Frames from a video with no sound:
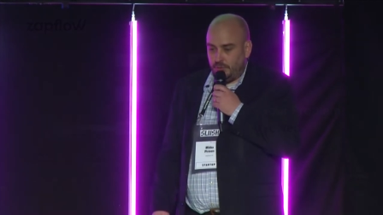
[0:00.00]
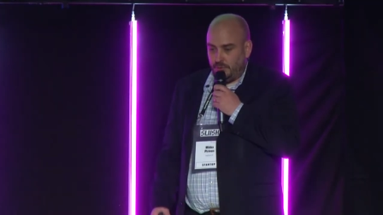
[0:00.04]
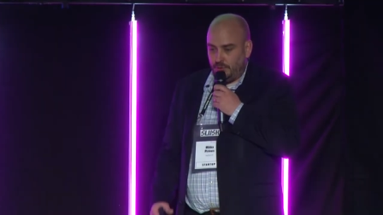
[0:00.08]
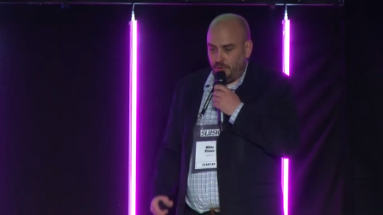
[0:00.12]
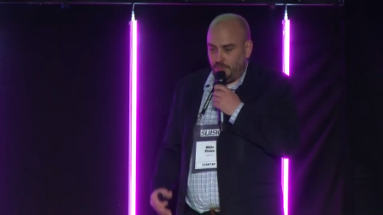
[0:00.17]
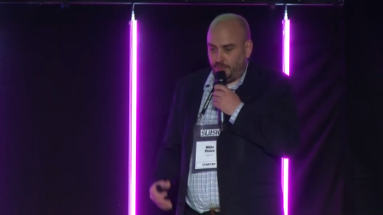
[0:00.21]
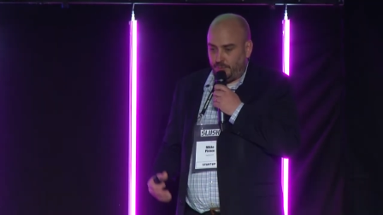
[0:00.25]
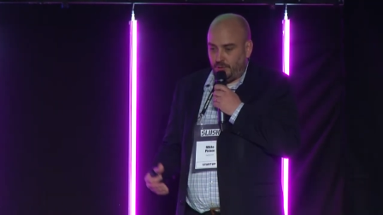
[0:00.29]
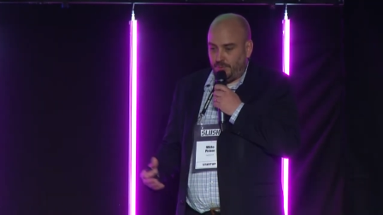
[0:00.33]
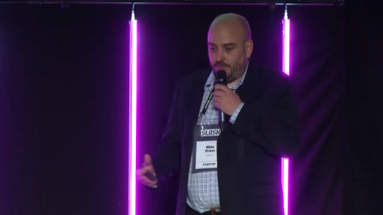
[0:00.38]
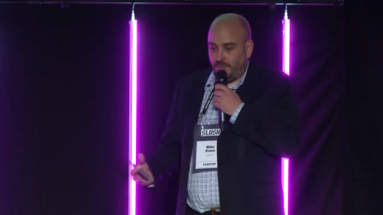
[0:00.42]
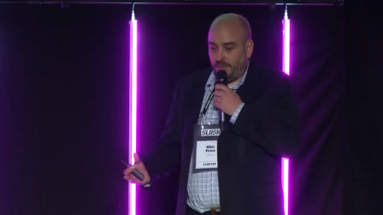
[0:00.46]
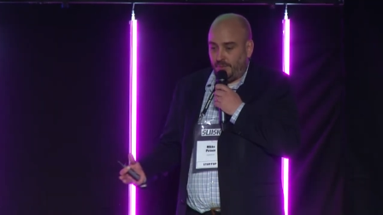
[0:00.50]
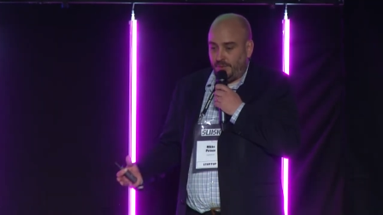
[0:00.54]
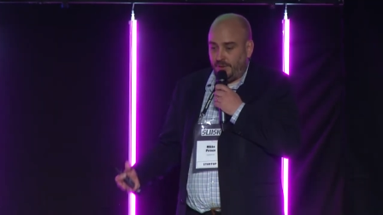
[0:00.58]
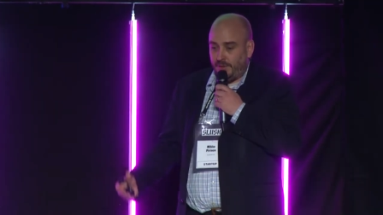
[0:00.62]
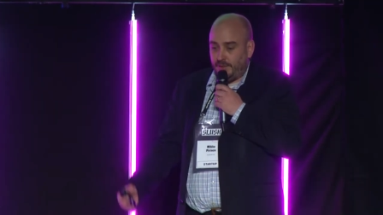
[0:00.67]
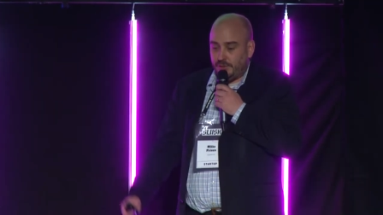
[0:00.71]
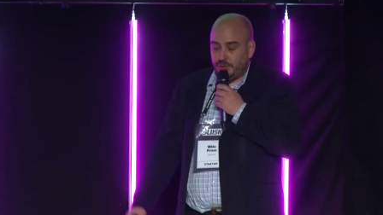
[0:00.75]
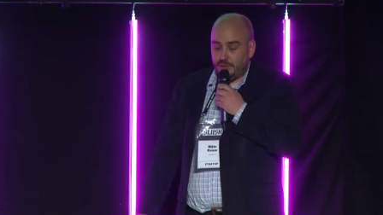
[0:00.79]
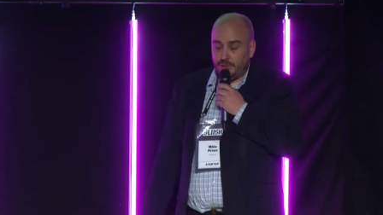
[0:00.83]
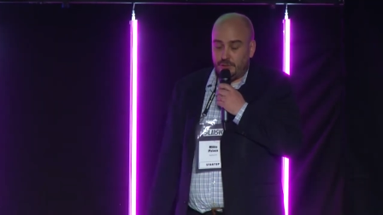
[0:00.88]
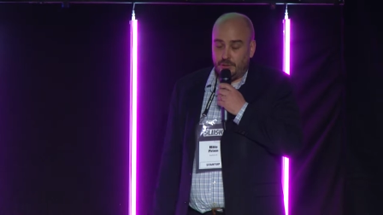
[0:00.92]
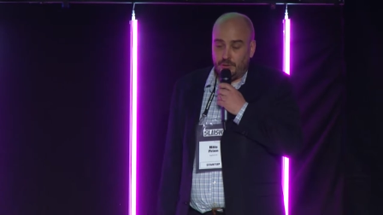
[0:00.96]
you, probably
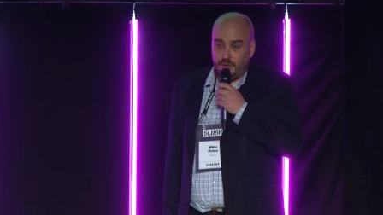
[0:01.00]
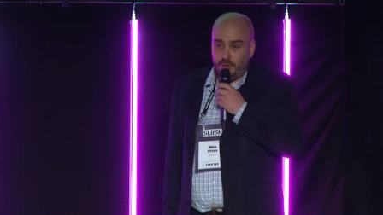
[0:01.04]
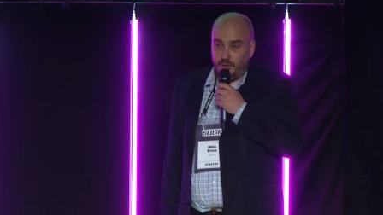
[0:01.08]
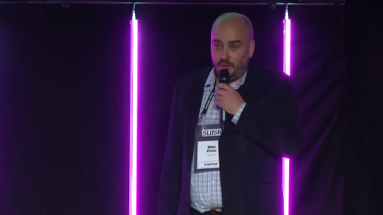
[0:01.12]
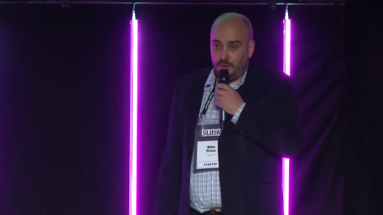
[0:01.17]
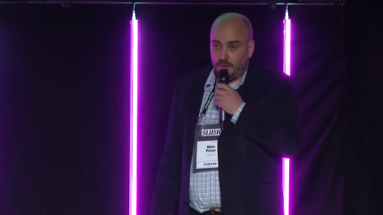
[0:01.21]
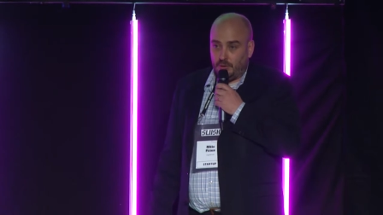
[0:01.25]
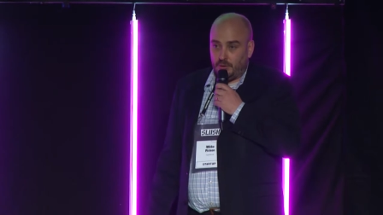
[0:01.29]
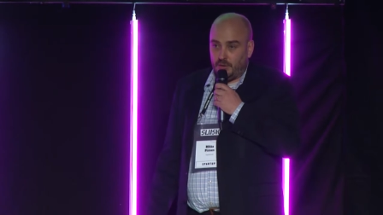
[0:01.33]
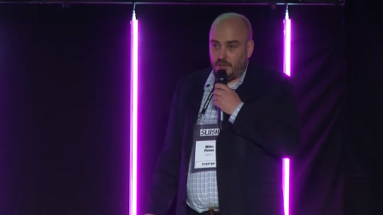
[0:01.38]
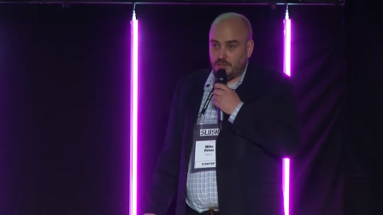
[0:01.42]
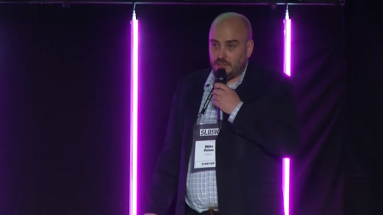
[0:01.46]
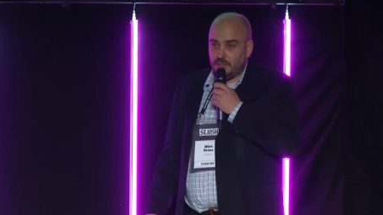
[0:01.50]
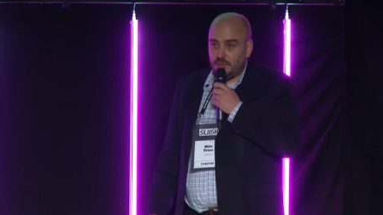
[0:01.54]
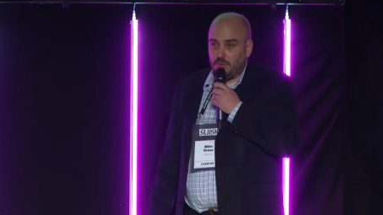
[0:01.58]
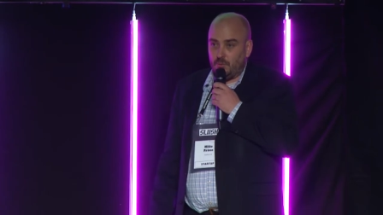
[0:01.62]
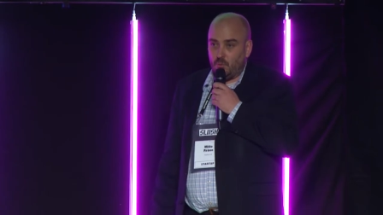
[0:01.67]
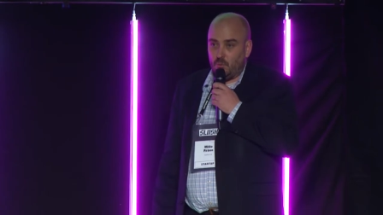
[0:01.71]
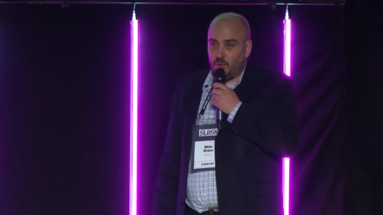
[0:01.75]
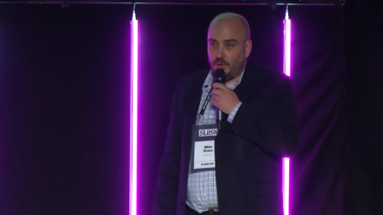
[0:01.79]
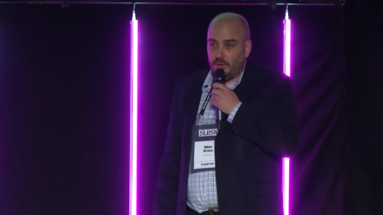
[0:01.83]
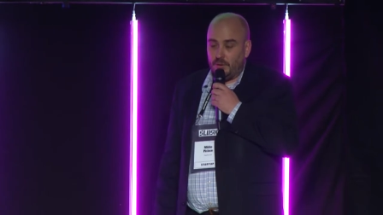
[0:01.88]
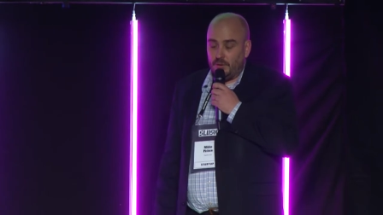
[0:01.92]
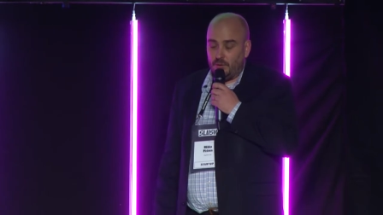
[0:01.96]
need to do a custom
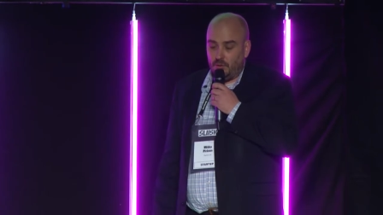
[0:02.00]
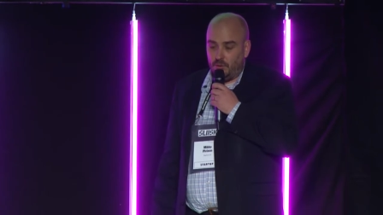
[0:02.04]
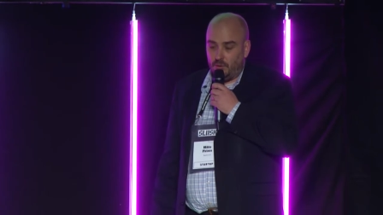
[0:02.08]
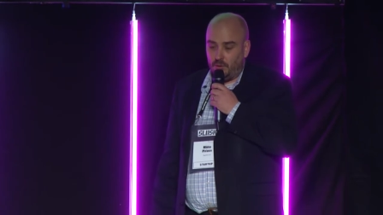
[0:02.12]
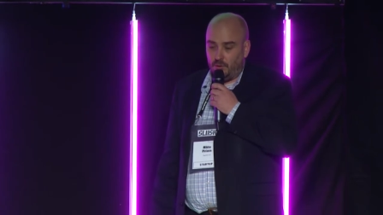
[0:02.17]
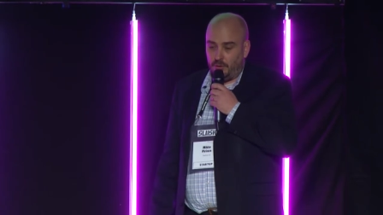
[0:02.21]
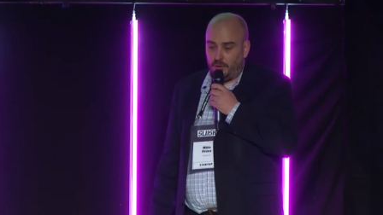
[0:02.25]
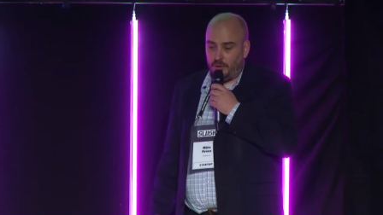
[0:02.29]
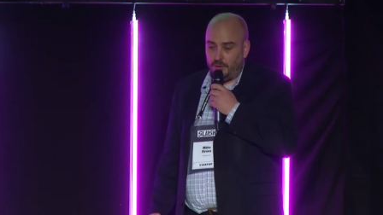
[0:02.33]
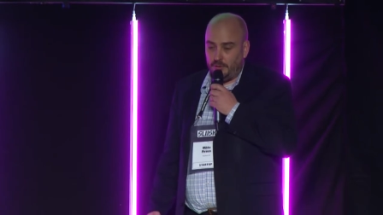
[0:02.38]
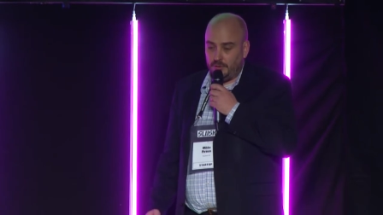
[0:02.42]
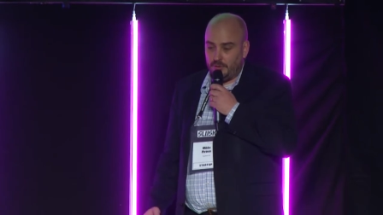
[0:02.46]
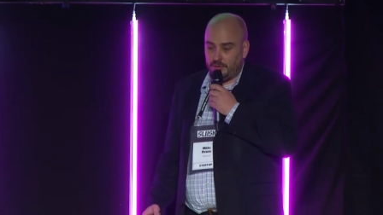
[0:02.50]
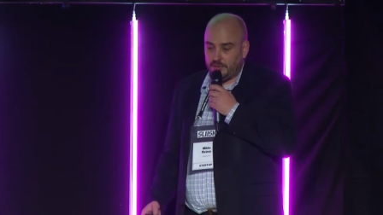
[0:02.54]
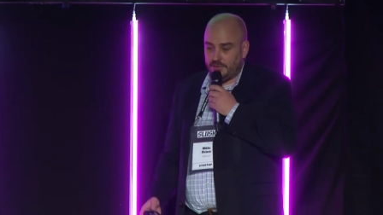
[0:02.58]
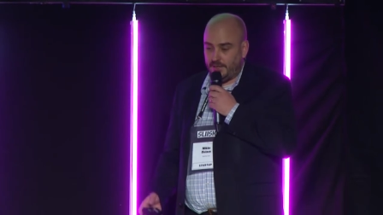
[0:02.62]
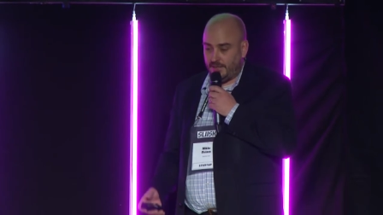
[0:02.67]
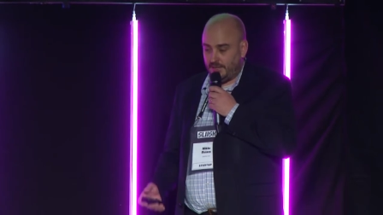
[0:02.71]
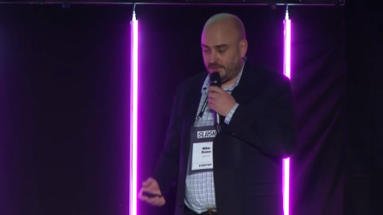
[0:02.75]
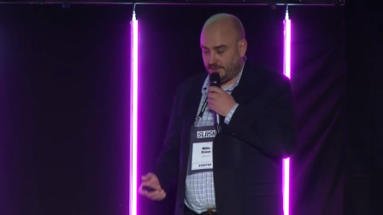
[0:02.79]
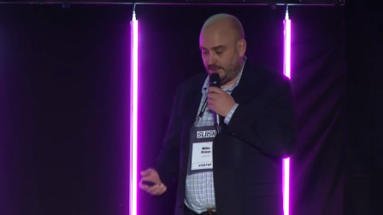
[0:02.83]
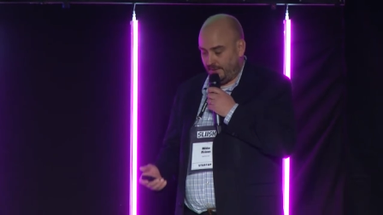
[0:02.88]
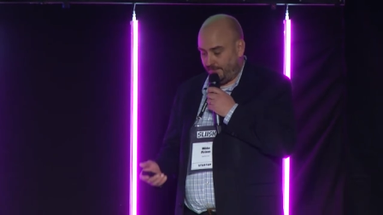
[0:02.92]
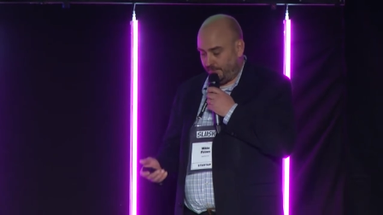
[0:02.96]
one or
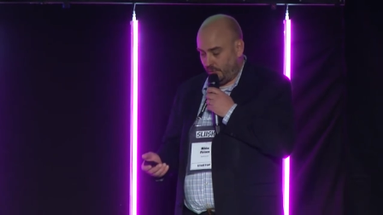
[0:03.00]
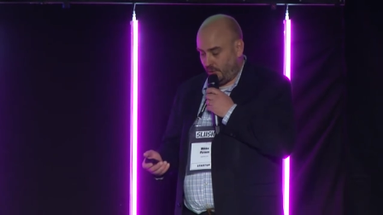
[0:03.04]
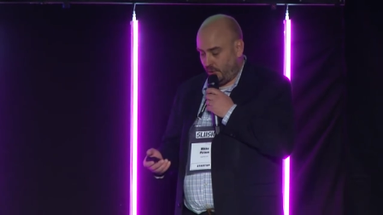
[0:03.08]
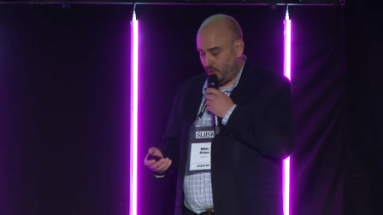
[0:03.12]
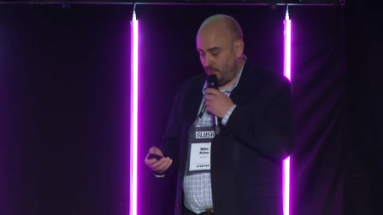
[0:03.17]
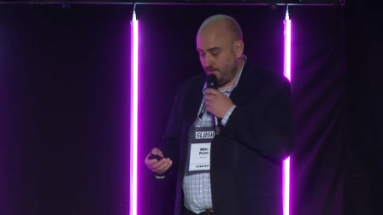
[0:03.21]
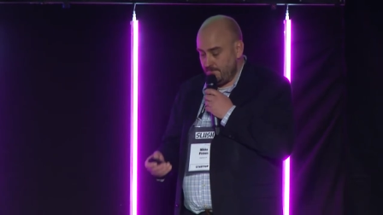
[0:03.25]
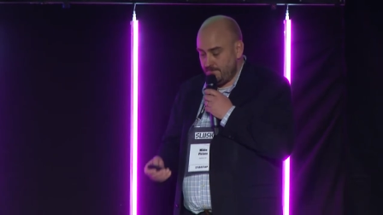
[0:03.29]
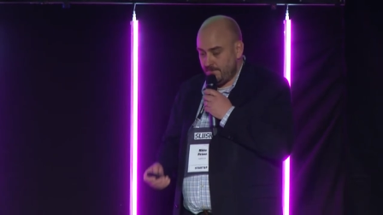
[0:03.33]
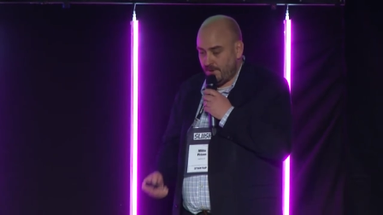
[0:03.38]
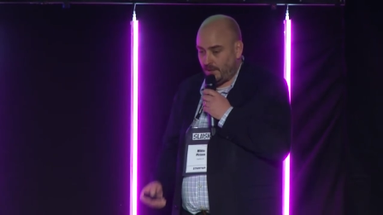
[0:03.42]
take that flow